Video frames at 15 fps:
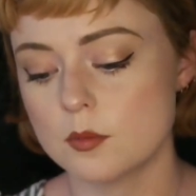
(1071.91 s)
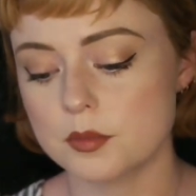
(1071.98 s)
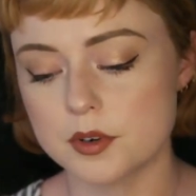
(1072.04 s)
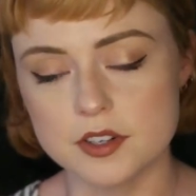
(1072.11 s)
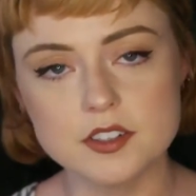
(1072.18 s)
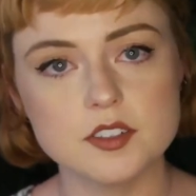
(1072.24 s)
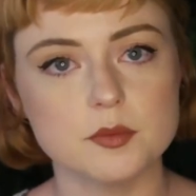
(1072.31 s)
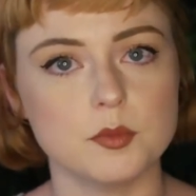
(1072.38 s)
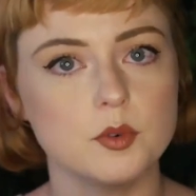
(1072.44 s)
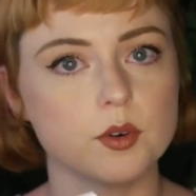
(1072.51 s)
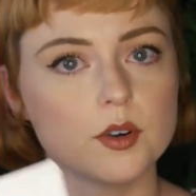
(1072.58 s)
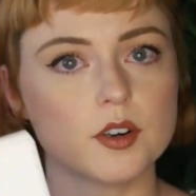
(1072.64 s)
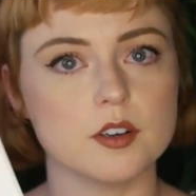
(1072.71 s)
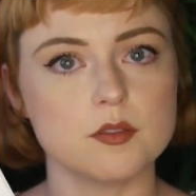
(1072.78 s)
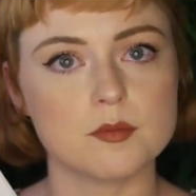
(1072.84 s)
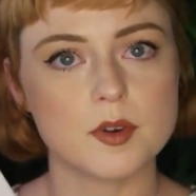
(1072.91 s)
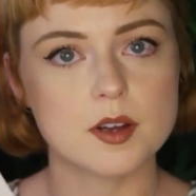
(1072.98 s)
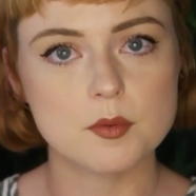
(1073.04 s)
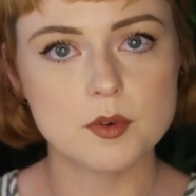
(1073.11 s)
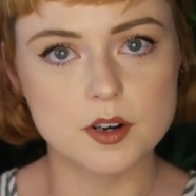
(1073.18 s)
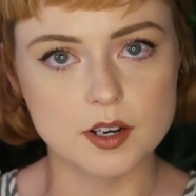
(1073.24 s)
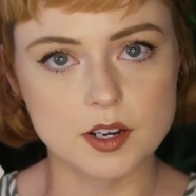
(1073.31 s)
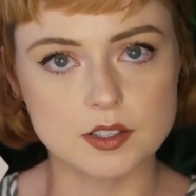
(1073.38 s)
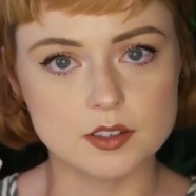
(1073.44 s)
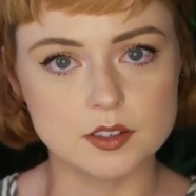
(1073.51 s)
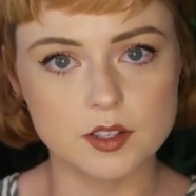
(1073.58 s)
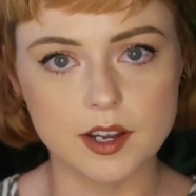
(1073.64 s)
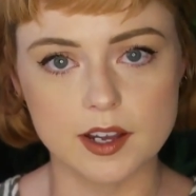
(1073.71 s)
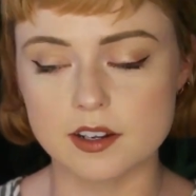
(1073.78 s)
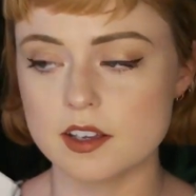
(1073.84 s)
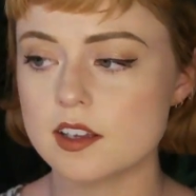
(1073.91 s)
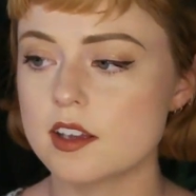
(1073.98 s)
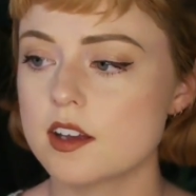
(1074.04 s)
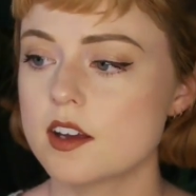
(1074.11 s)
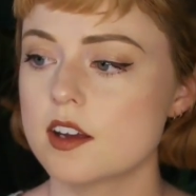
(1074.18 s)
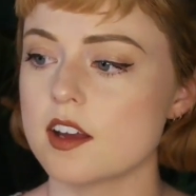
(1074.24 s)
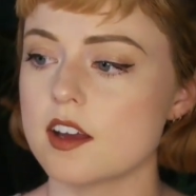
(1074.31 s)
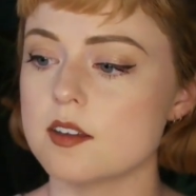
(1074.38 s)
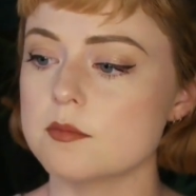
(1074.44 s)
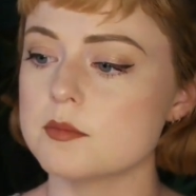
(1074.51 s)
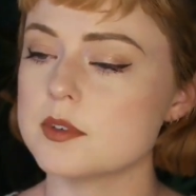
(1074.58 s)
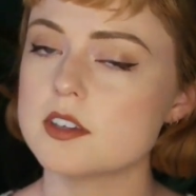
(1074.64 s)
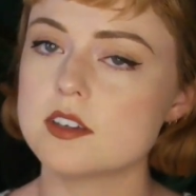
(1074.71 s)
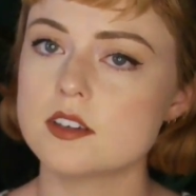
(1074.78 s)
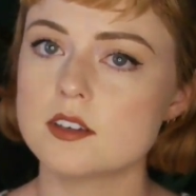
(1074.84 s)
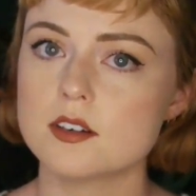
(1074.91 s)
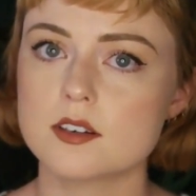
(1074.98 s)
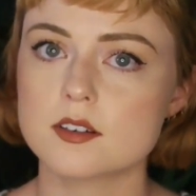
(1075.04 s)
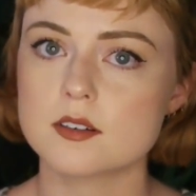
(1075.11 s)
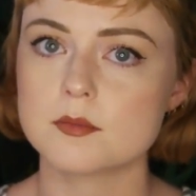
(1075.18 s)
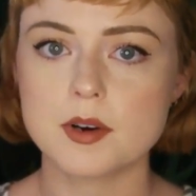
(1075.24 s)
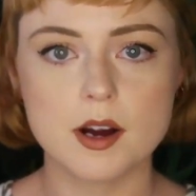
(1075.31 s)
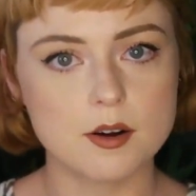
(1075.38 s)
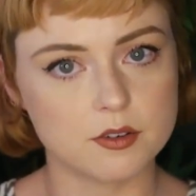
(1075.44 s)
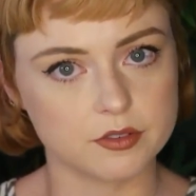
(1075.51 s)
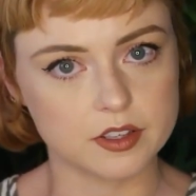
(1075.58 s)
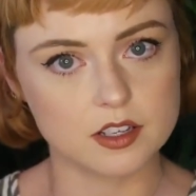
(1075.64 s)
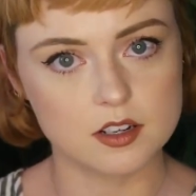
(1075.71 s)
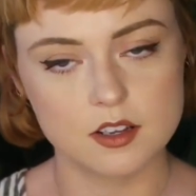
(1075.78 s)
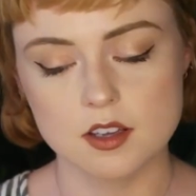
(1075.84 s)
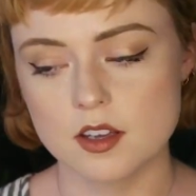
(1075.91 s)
print more of my work and look at it and be proud of it.